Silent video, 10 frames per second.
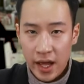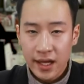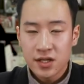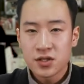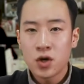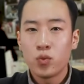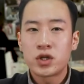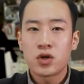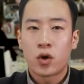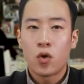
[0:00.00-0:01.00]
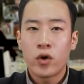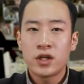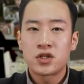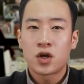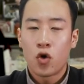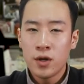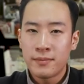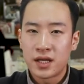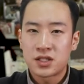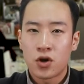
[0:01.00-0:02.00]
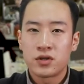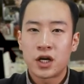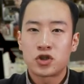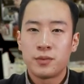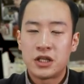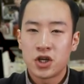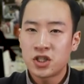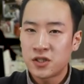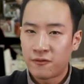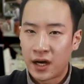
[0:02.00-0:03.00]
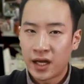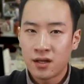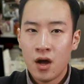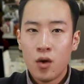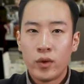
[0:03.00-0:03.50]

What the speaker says: a concern which according to Coinbase turned out to be justified